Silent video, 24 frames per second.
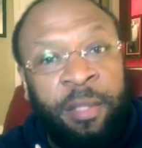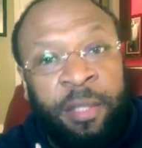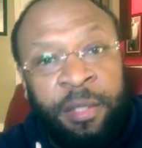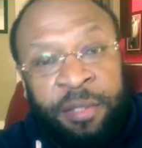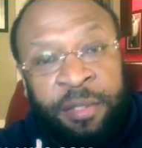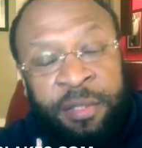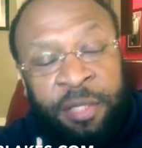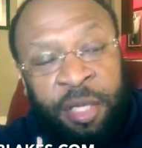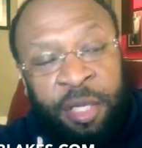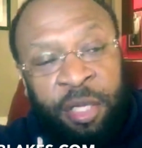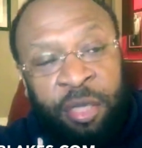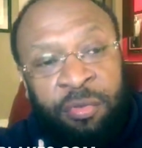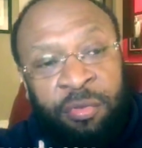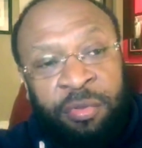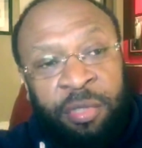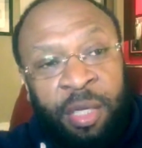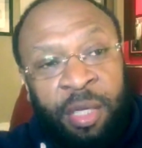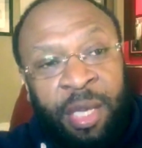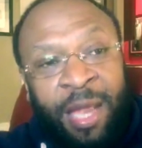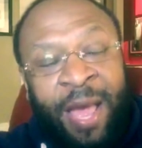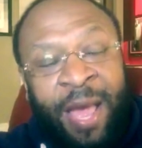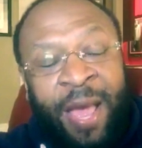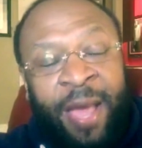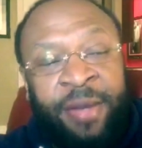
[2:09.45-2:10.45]
continue
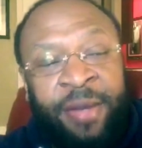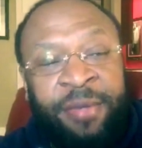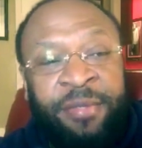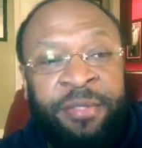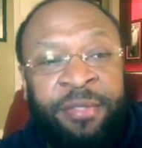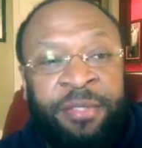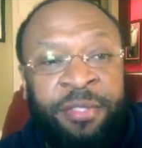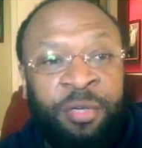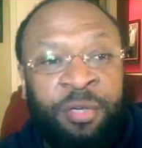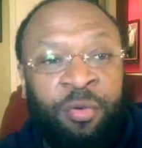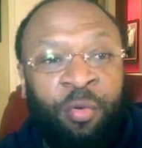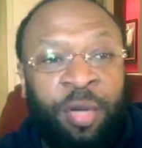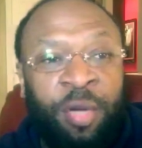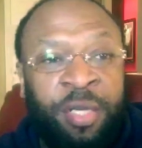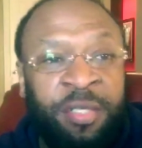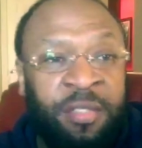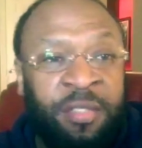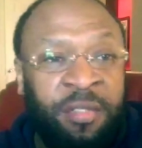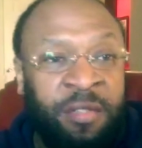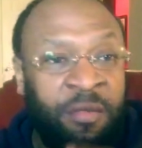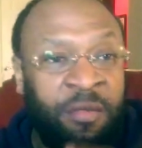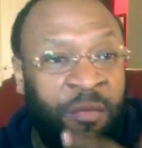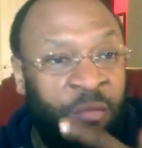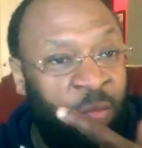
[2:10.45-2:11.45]
to lie to
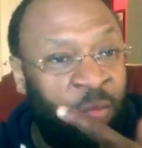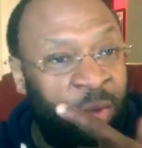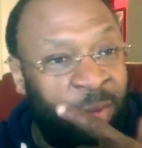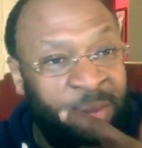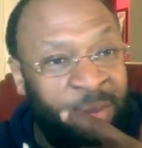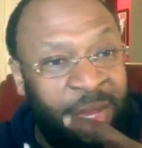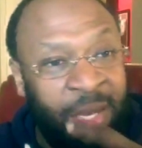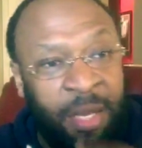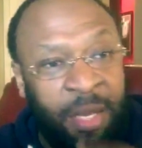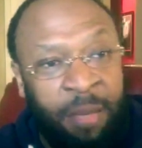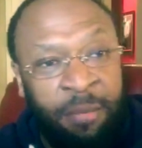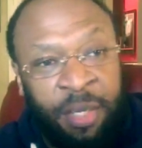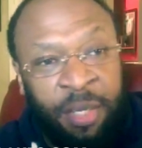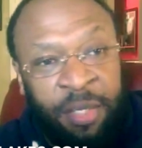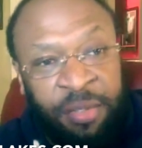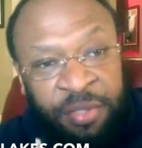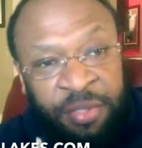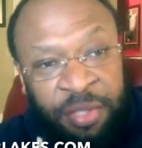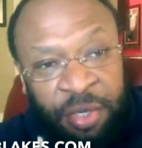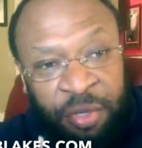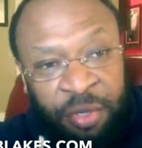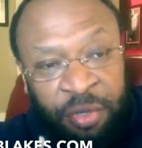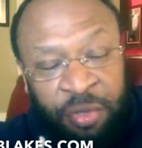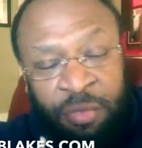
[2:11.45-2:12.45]
generations of women and
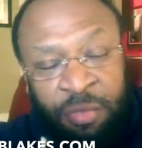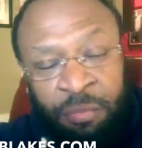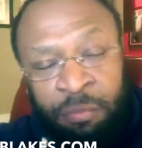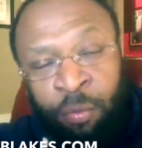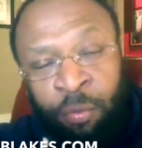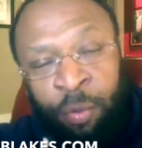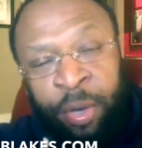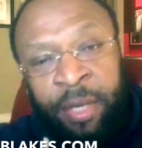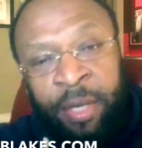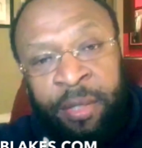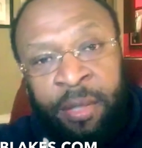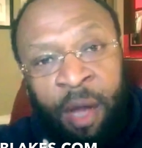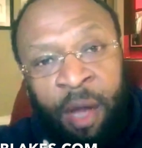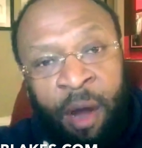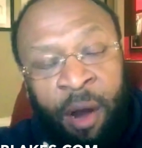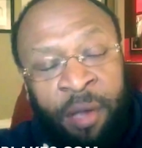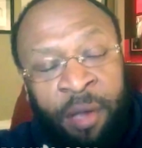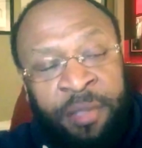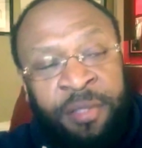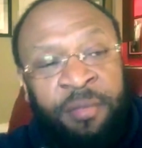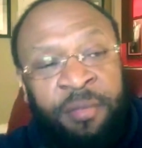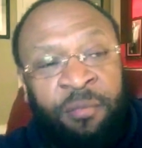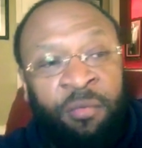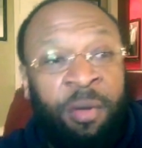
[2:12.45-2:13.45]
continue to break the
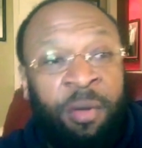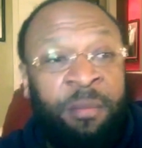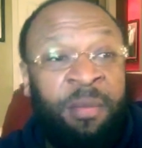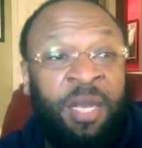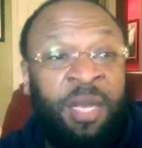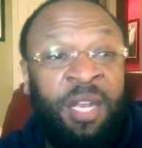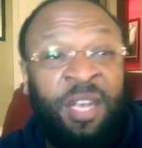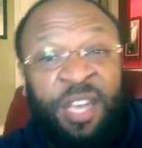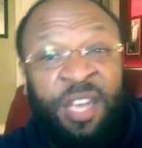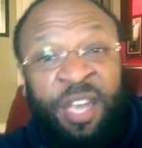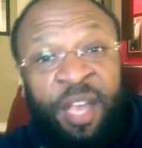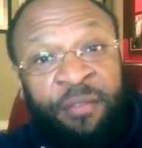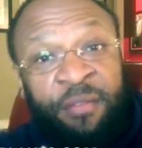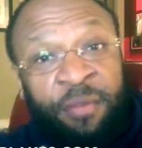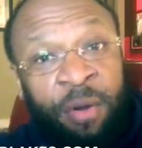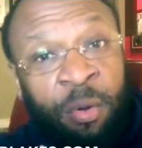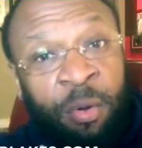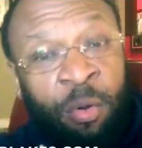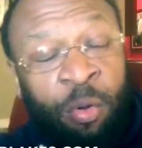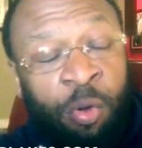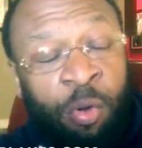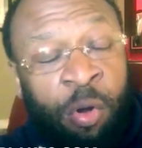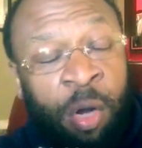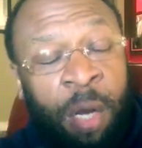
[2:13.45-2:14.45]
hearts of women and never
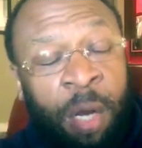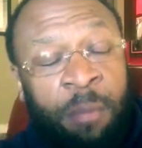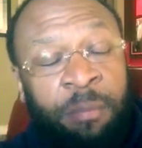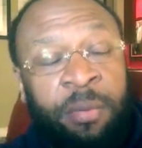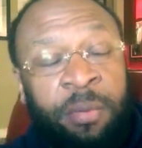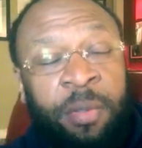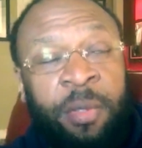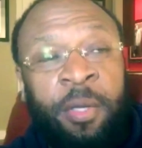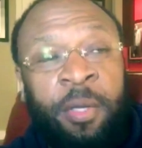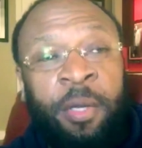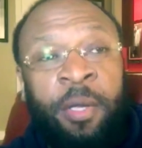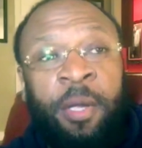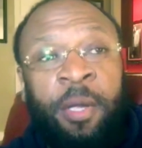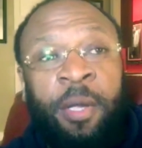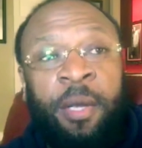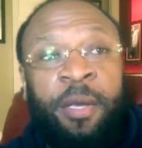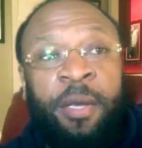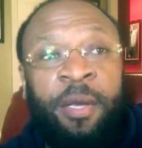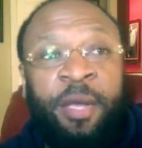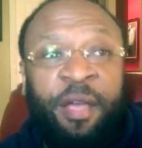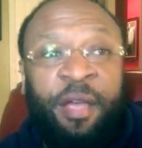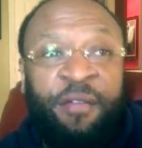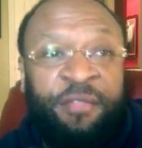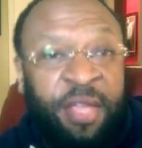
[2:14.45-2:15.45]
grow up,
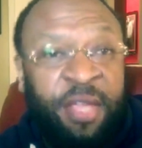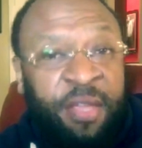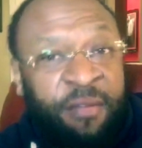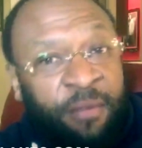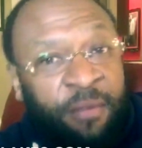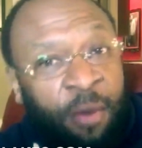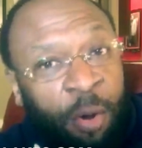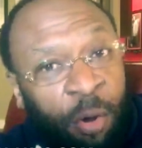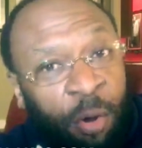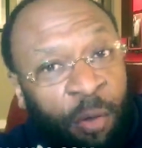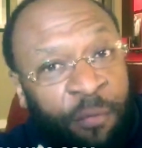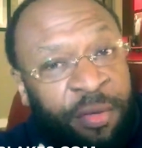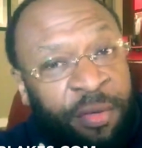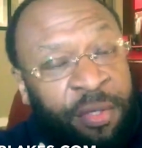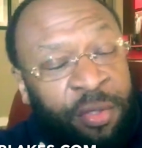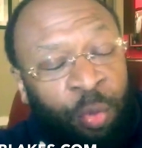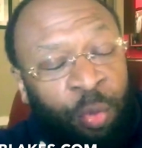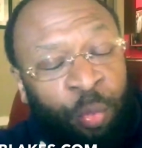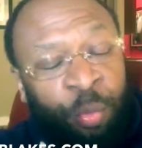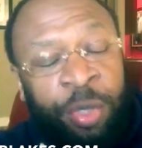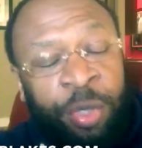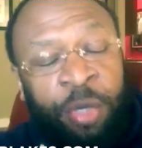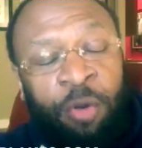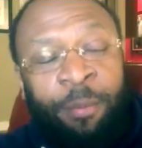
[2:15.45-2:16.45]
never evolve
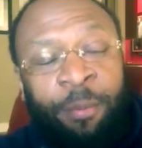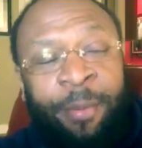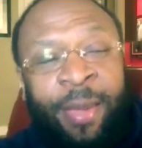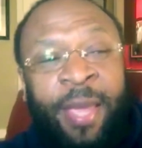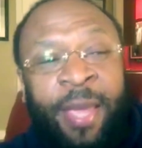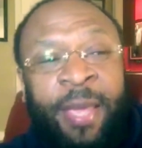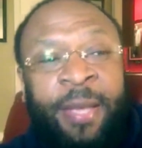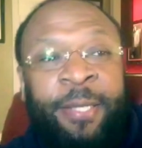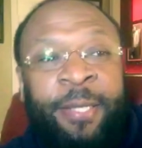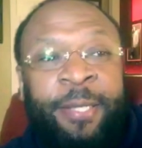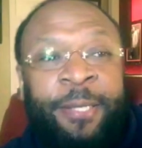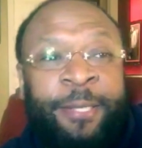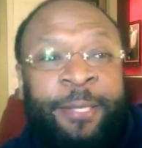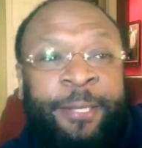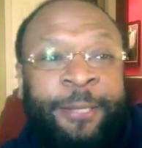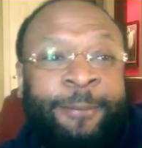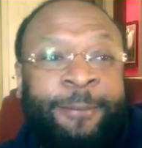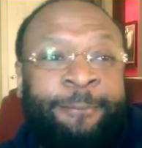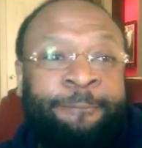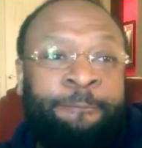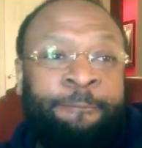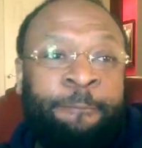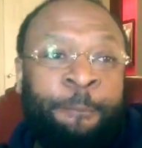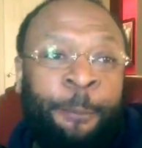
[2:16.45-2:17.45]
into real
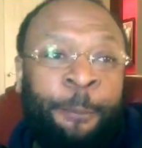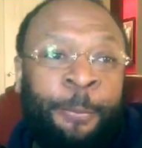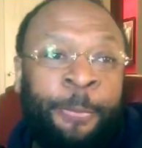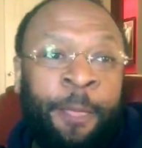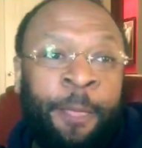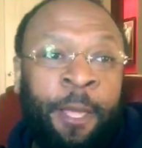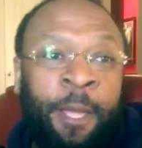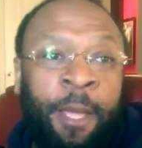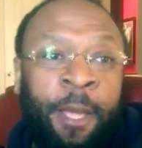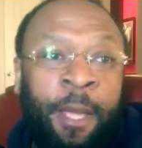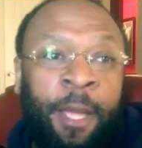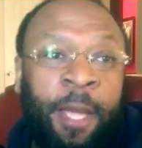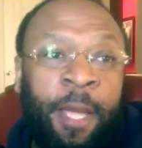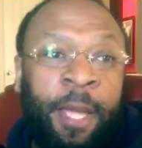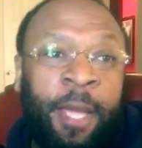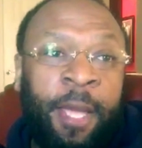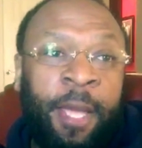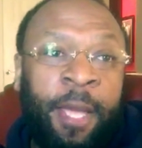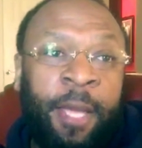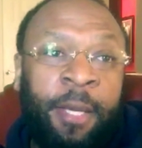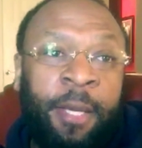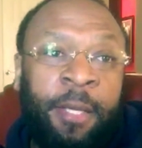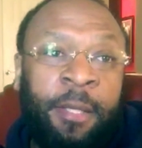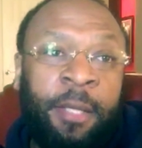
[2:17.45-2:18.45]
manhood?
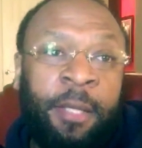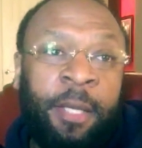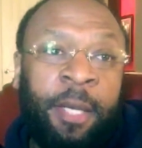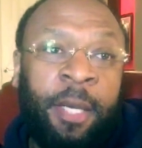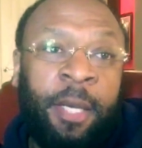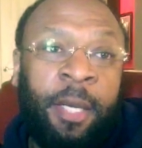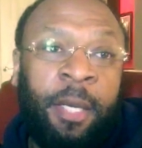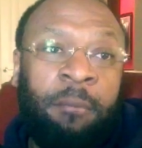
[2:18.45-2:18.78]
And